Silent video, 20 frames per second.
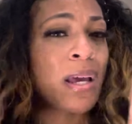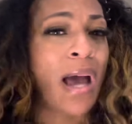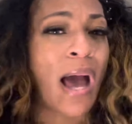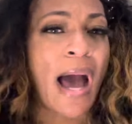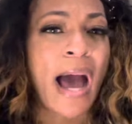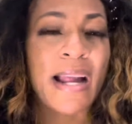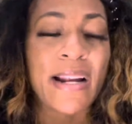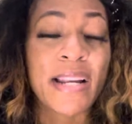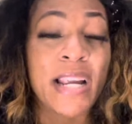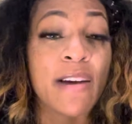
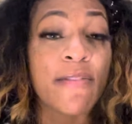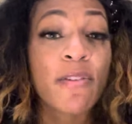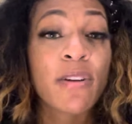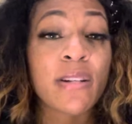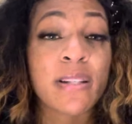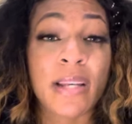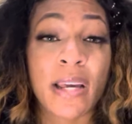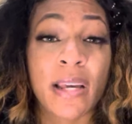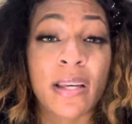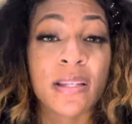I
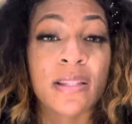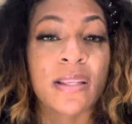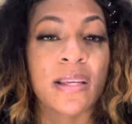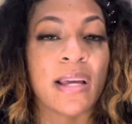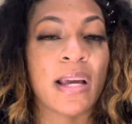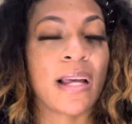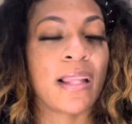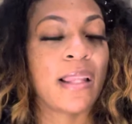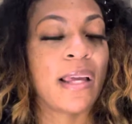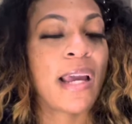never danced
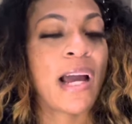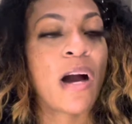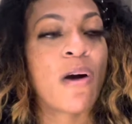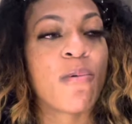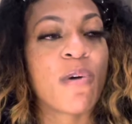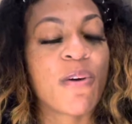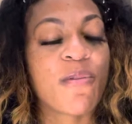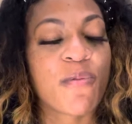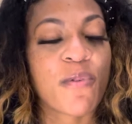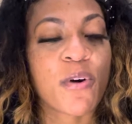in LA. I
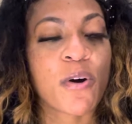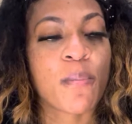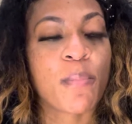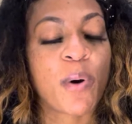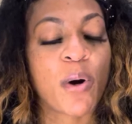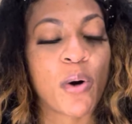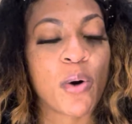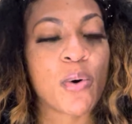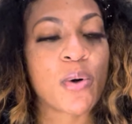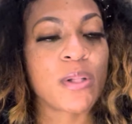went for a
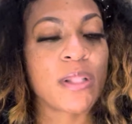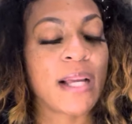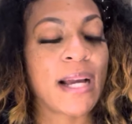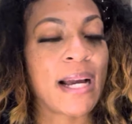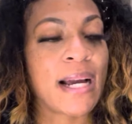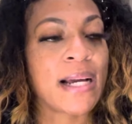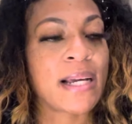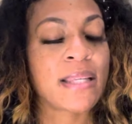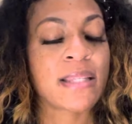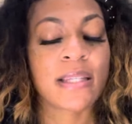pole
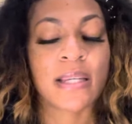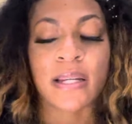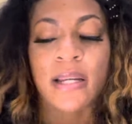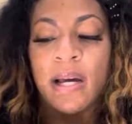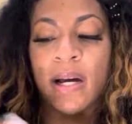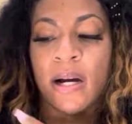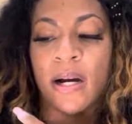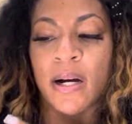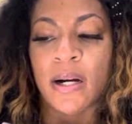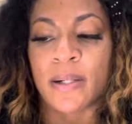class and
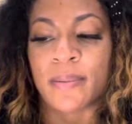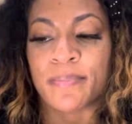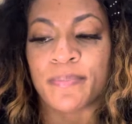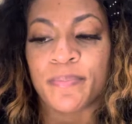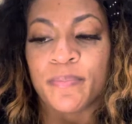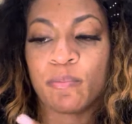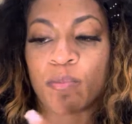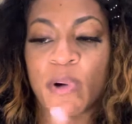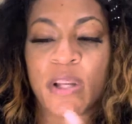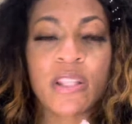
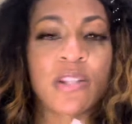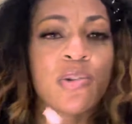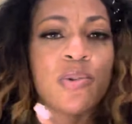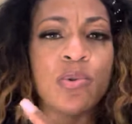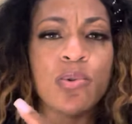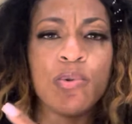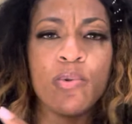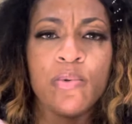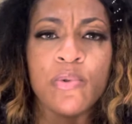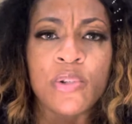um, went
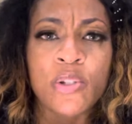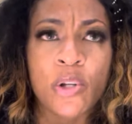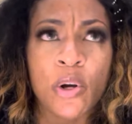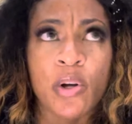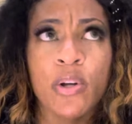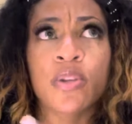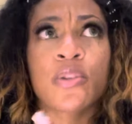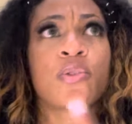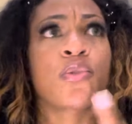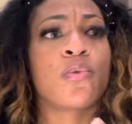to
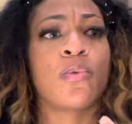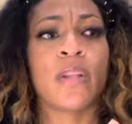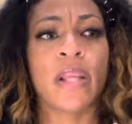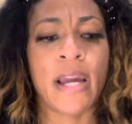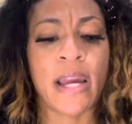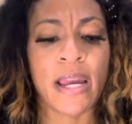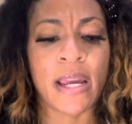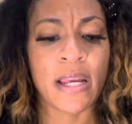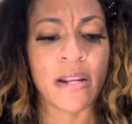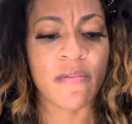Circus du
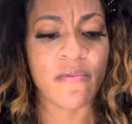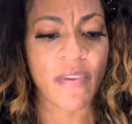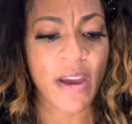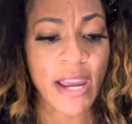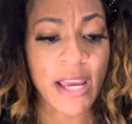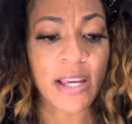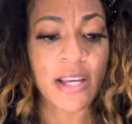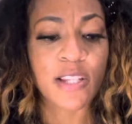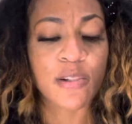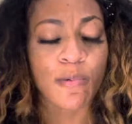Lay in
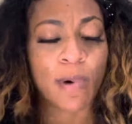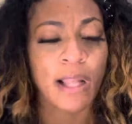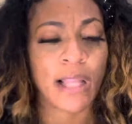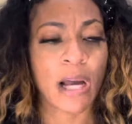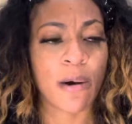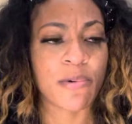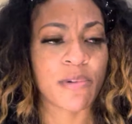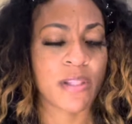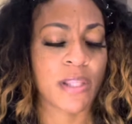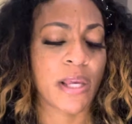Vegas while
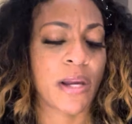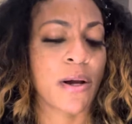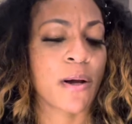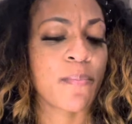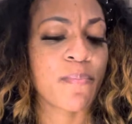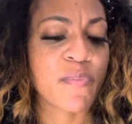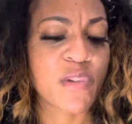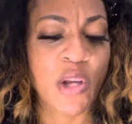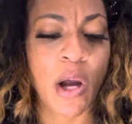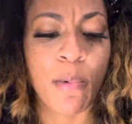I was
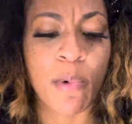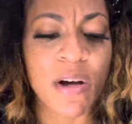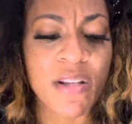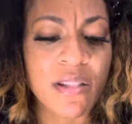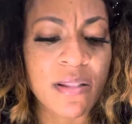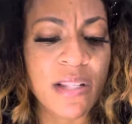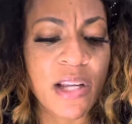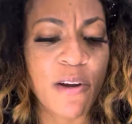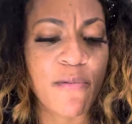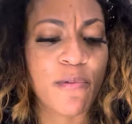there. So I
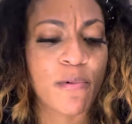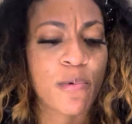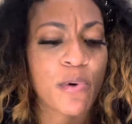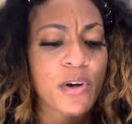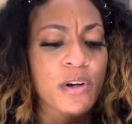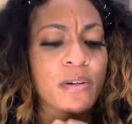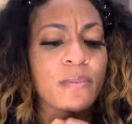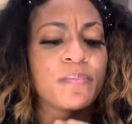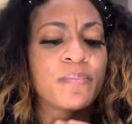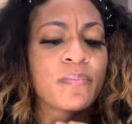wasn't there for
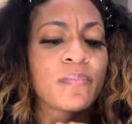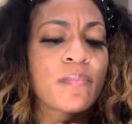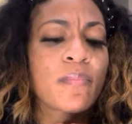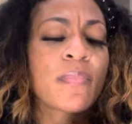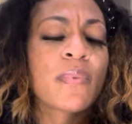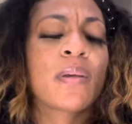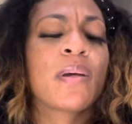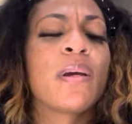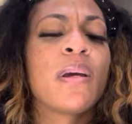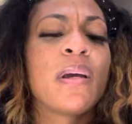work.
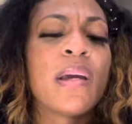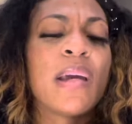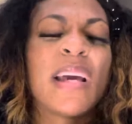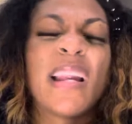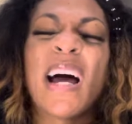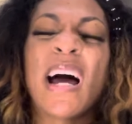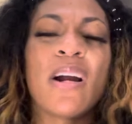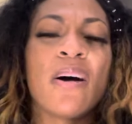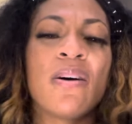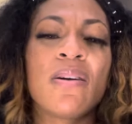And
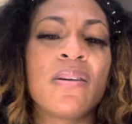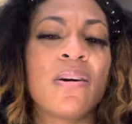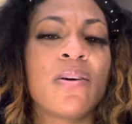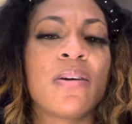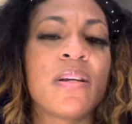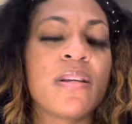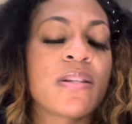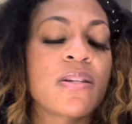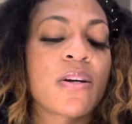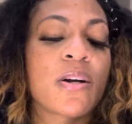I don't know
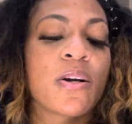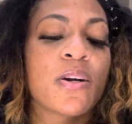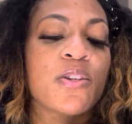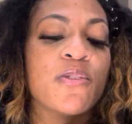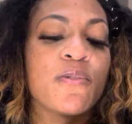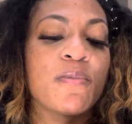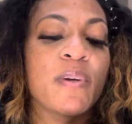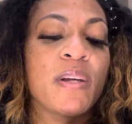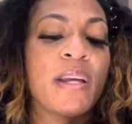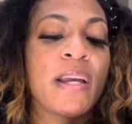these girls
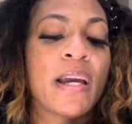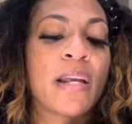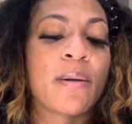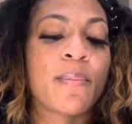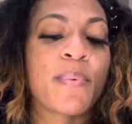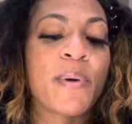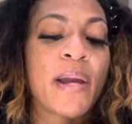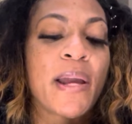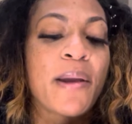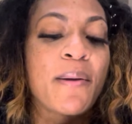from a can
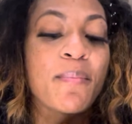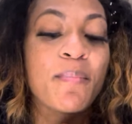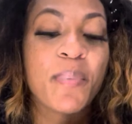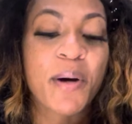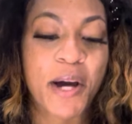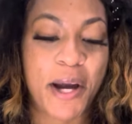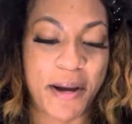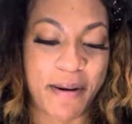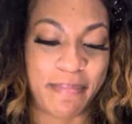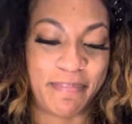of paint,
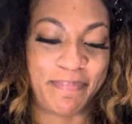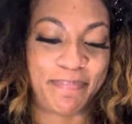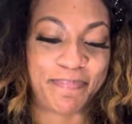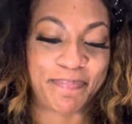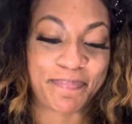but